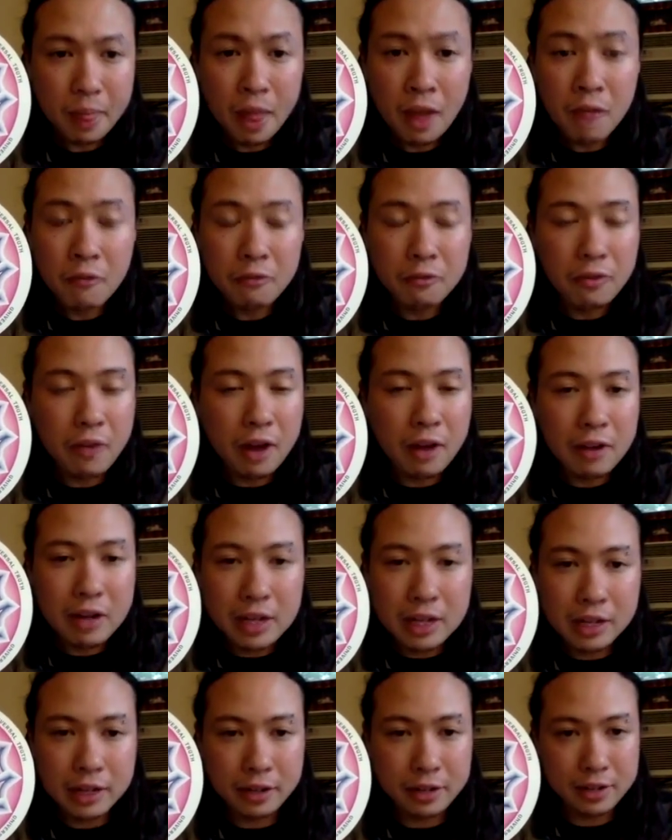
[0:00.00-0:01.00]
Very
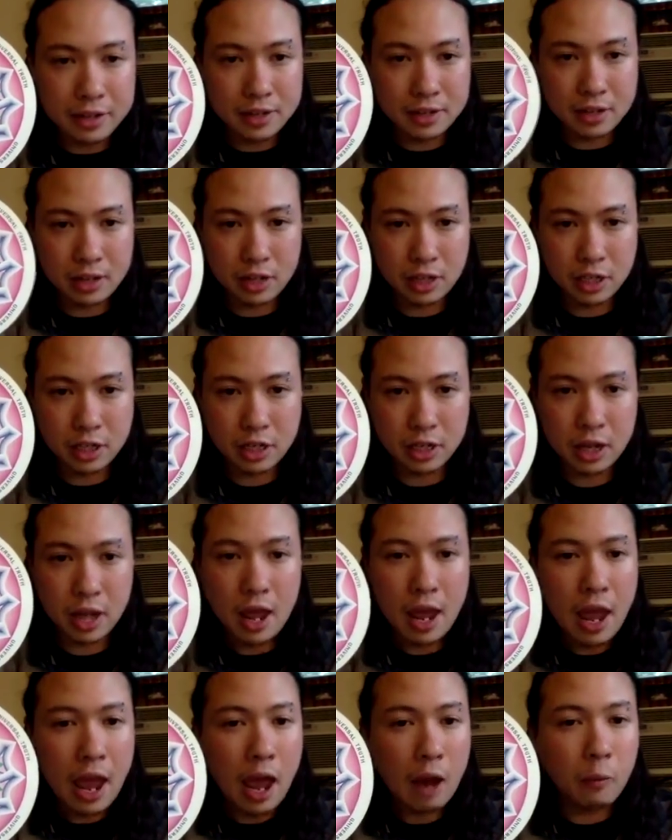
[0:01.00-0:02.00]
clear distinction.
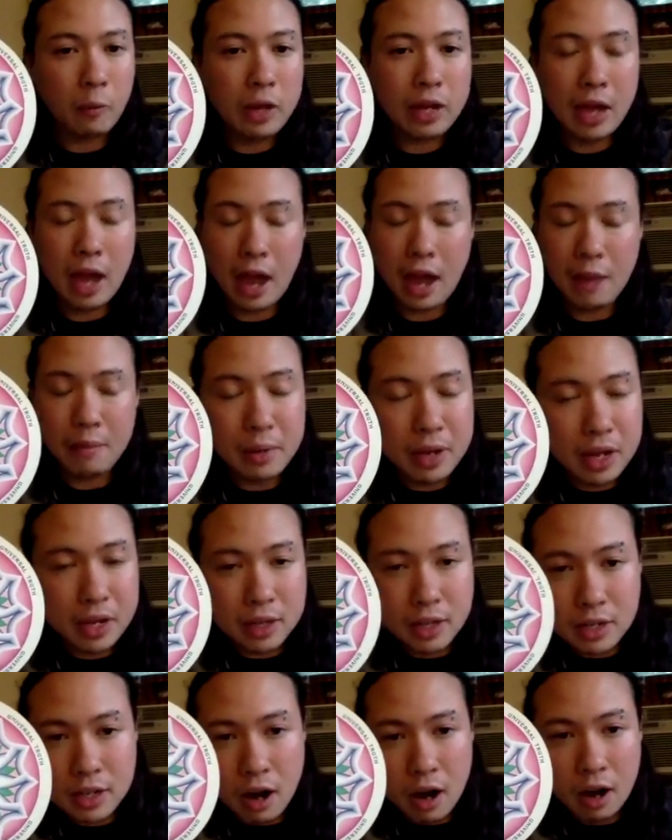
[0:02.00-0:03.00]
And we can't be
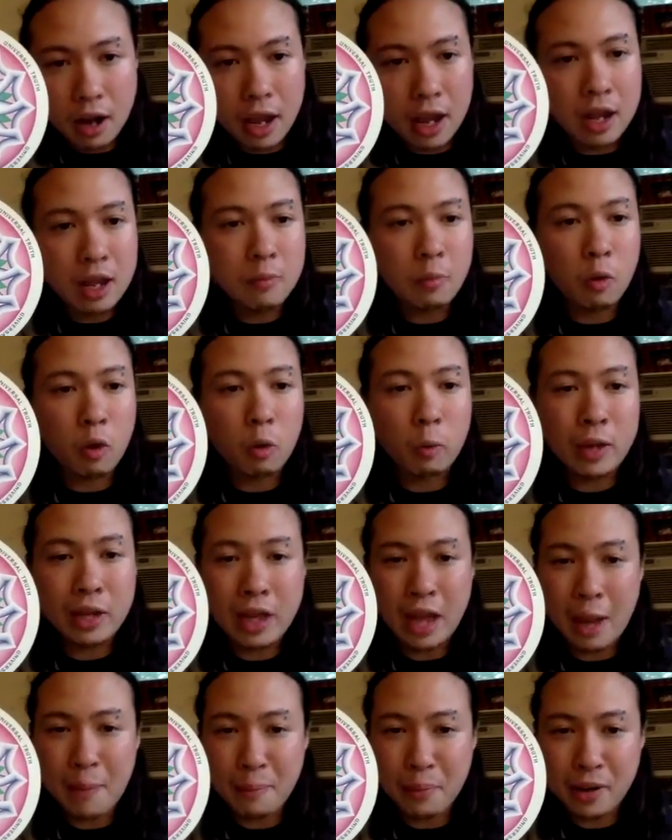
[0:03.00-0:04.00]
in the dark anymore. We
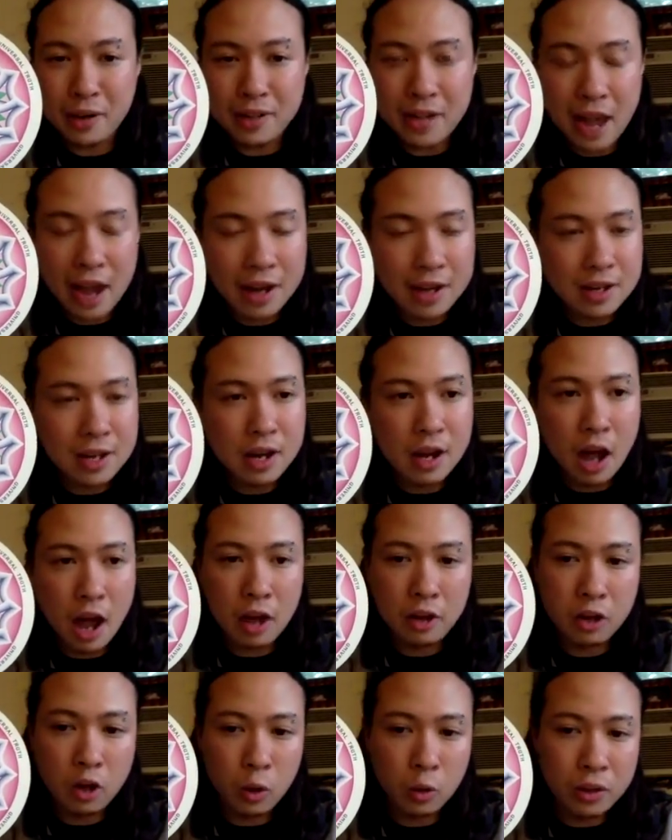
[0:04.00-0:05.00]
can't pretend to
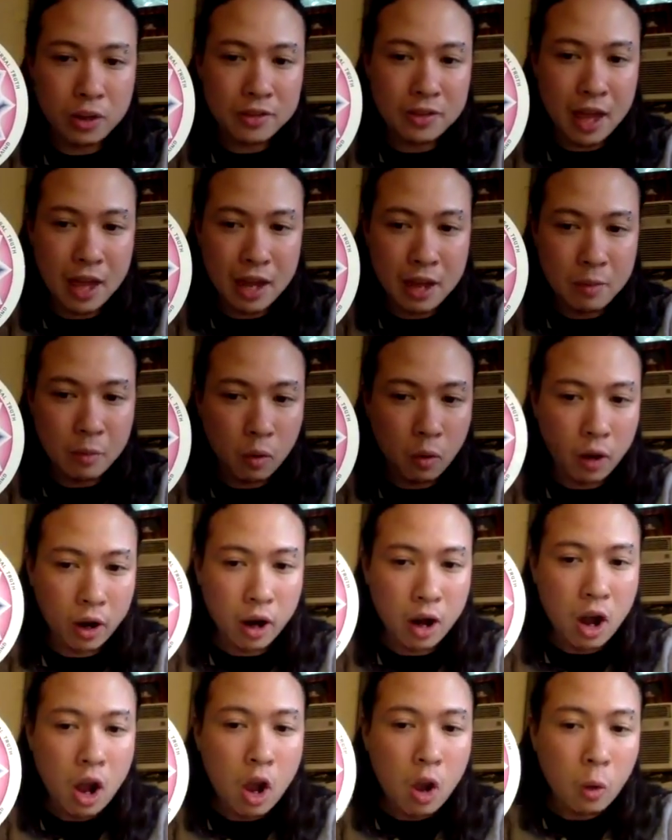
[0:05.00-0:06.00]
not know this
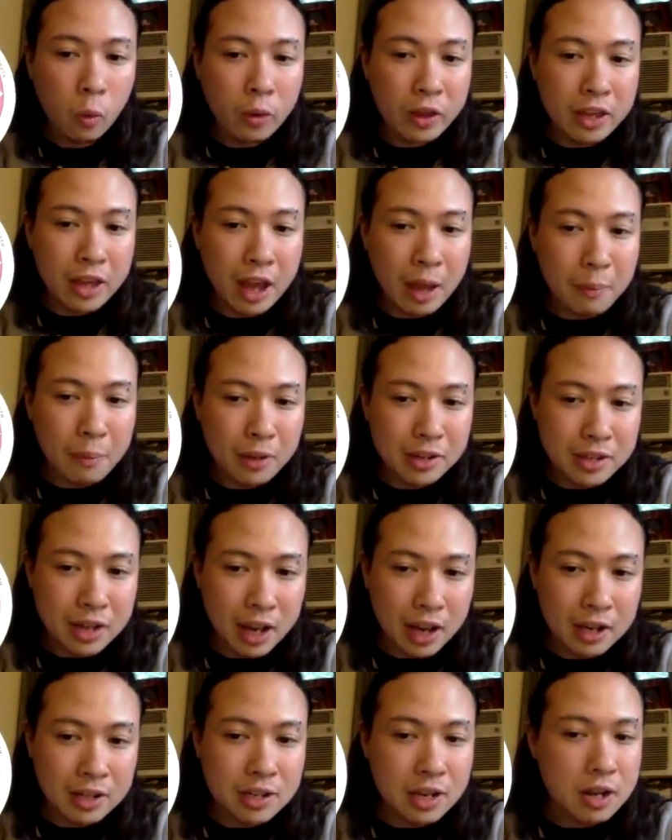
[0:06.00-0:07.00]
anymore. We can't
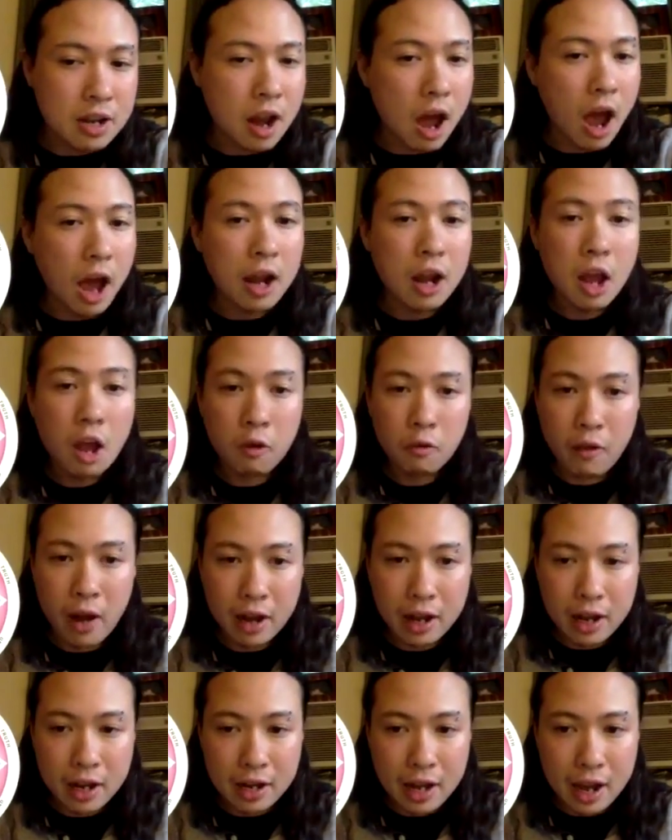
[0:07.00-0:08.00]
pretend to not
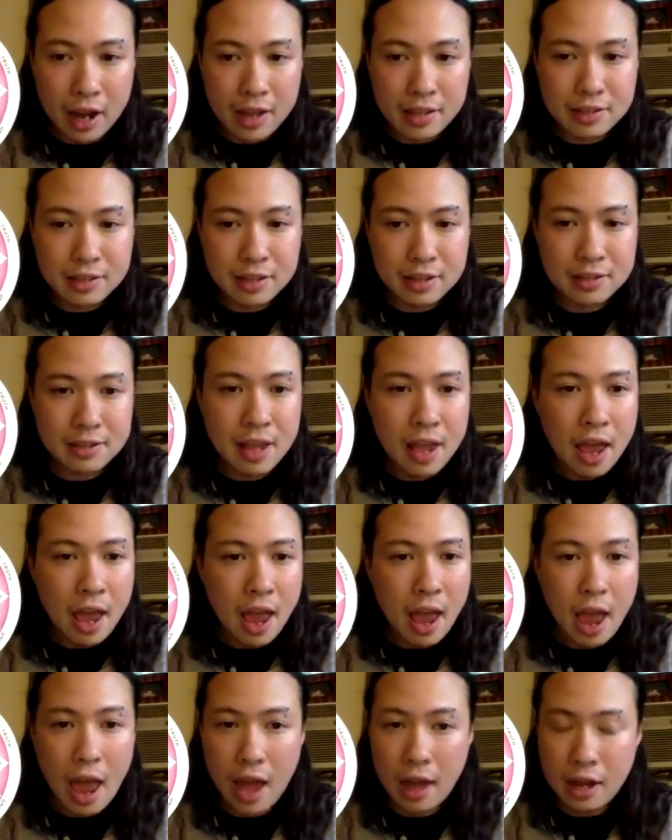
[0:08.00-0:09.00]
recognize this
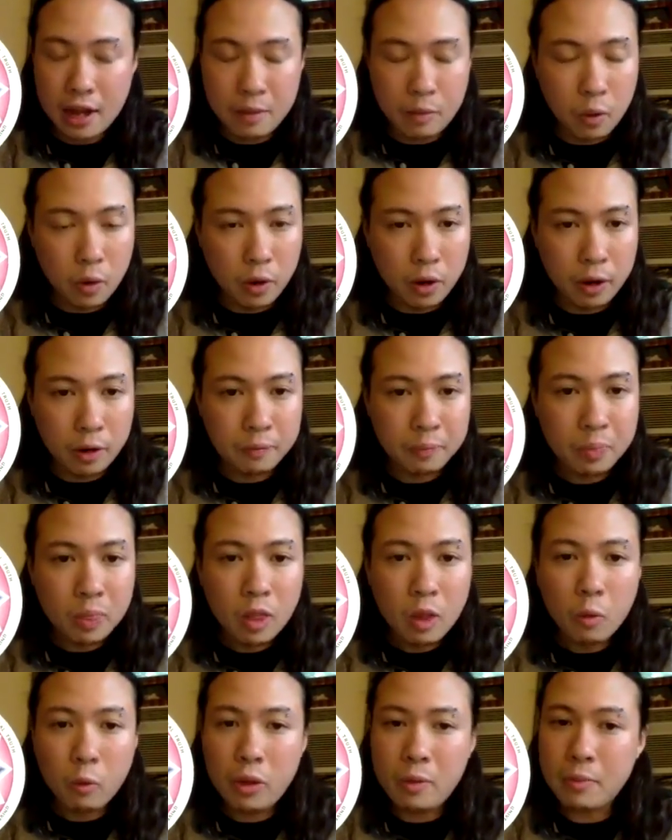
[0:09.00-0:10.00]
anymore.
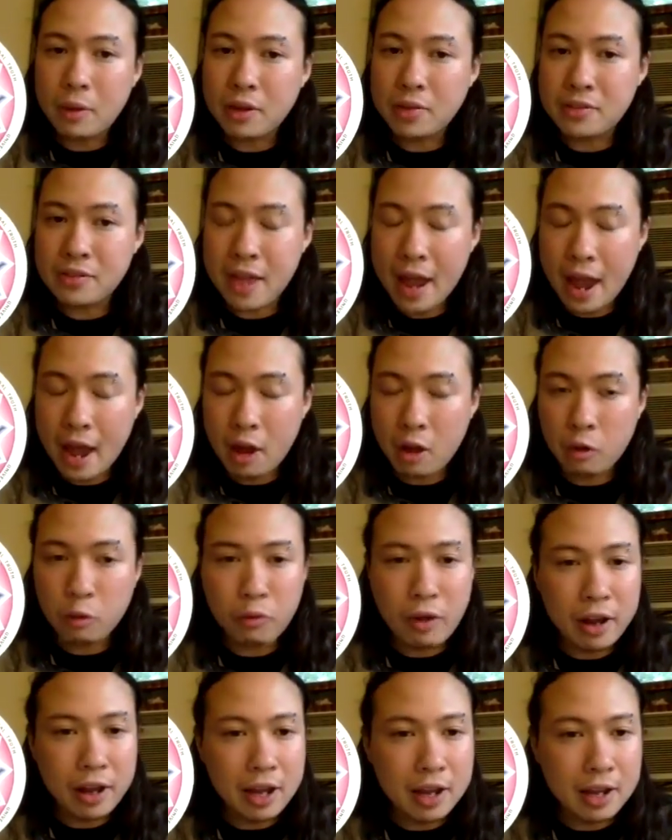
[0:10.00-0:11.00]
We must now
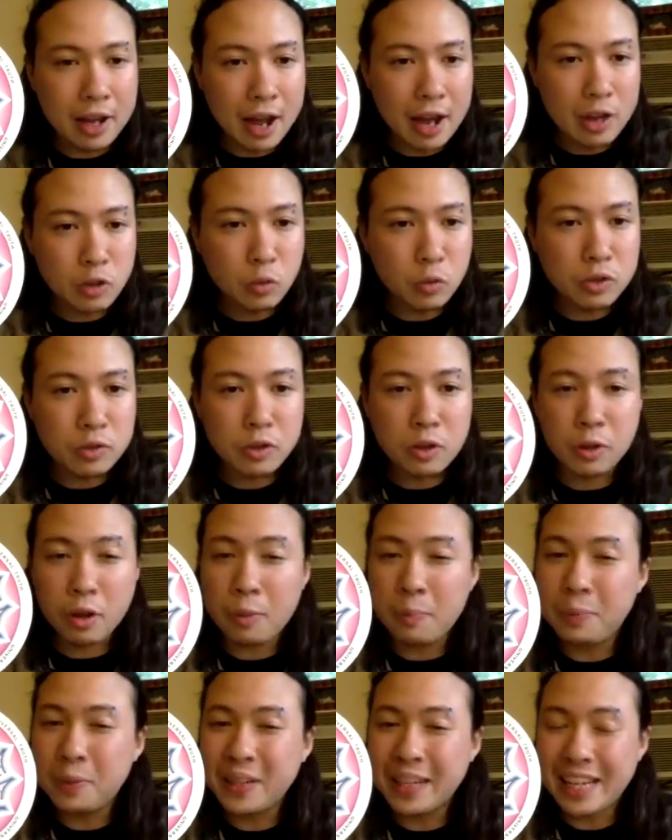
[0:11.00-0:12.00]
recognize with
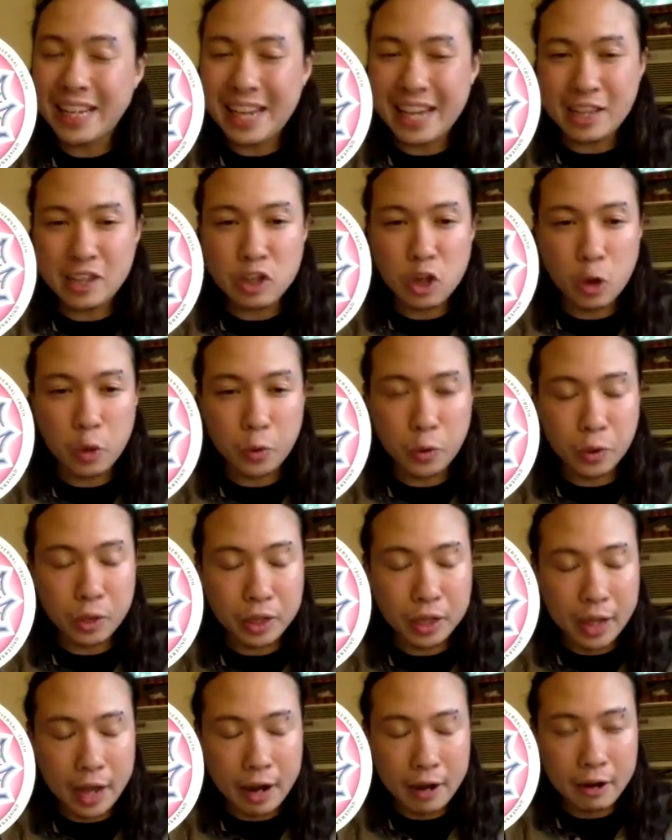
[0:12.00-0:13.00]
complete and total
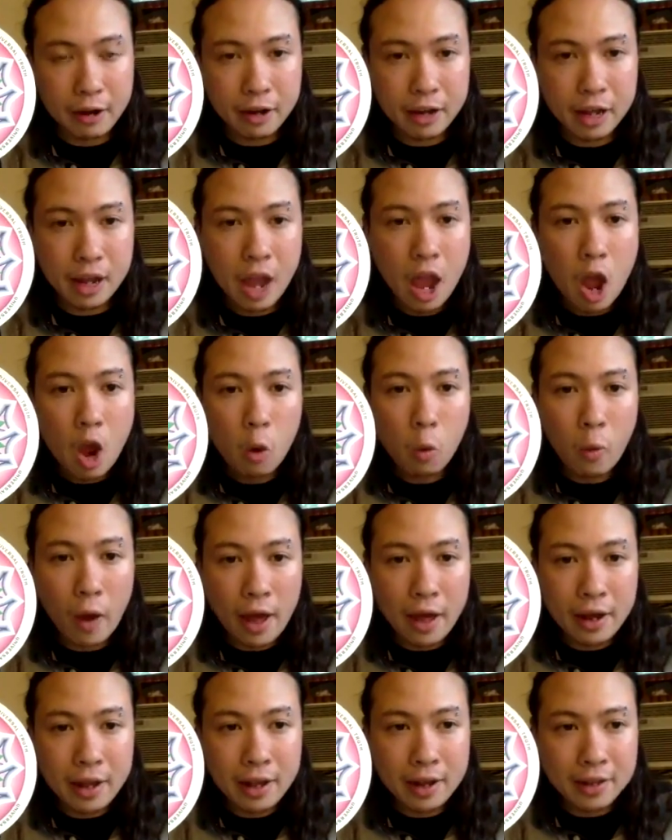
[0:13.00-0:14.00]
clarity
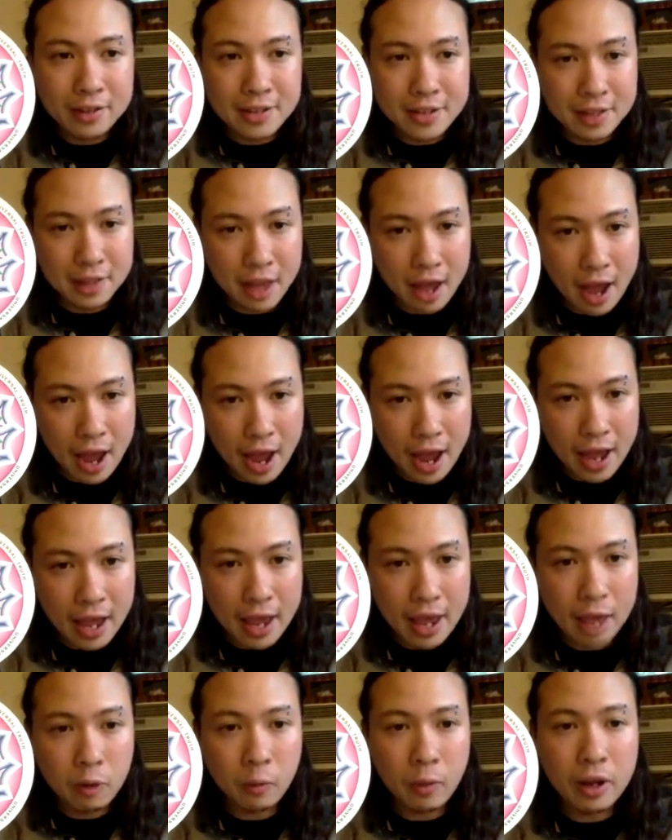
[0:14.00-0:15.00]
when it is a
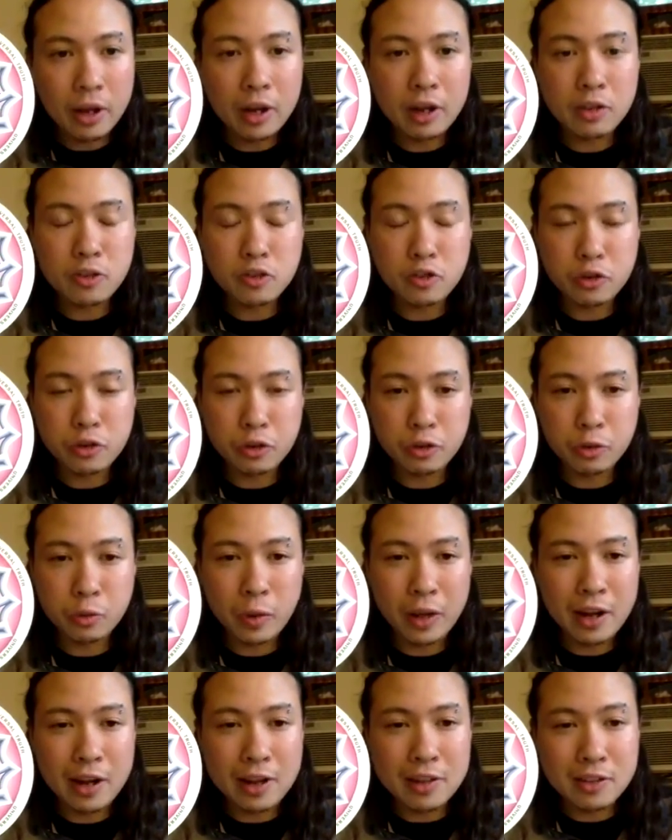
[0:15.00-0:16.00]
lie and when it is truth,
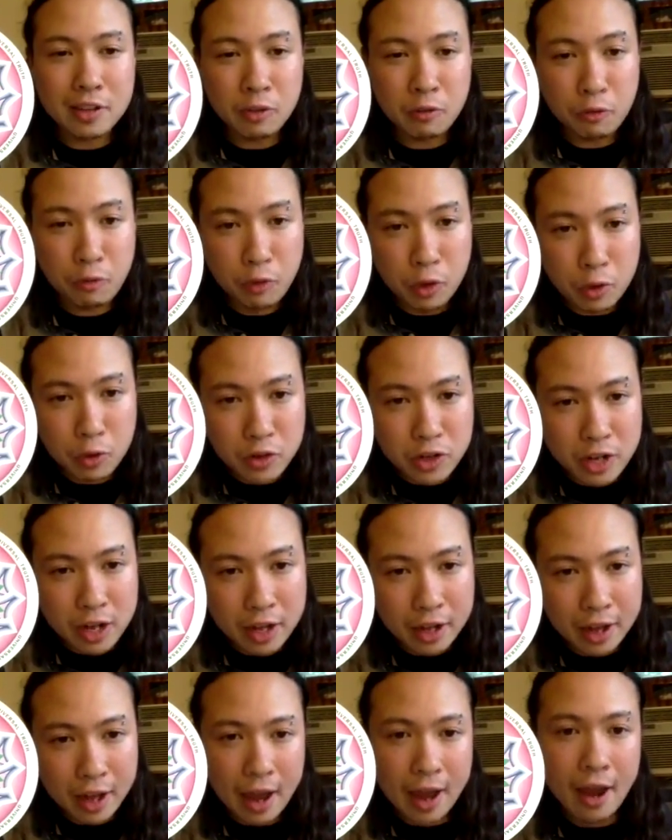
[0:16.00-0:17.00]
when it is confusion
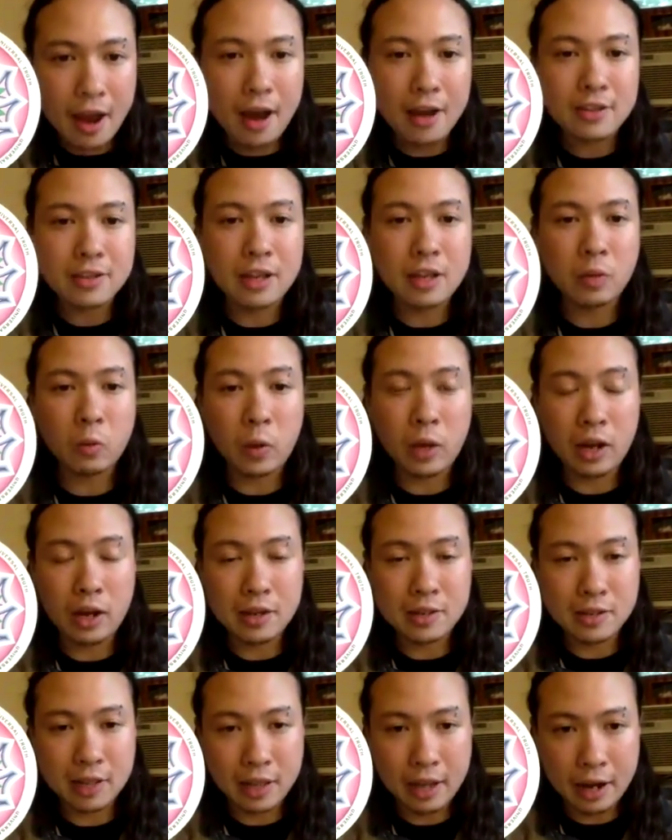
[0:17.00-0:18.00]
and chaos and when it
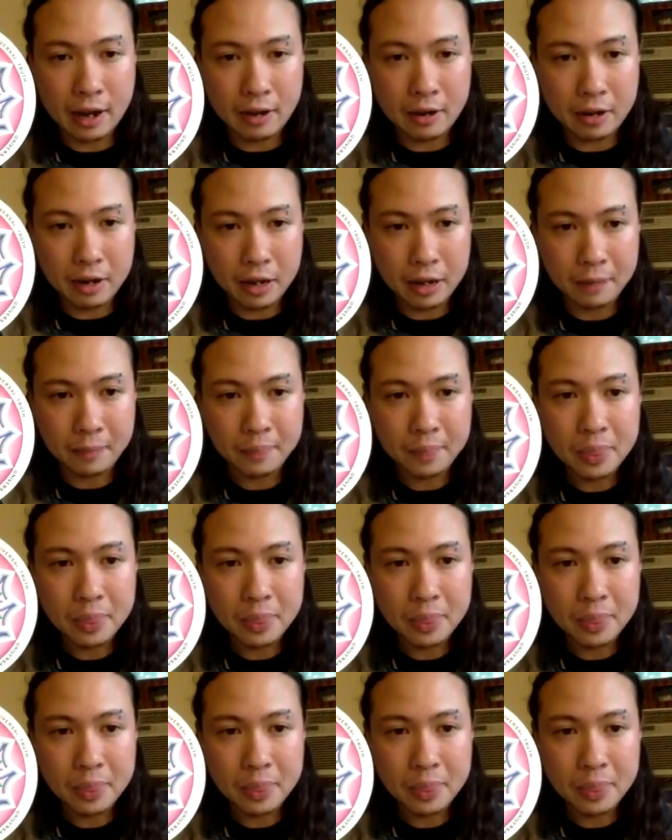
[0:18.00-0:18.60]
is clarity.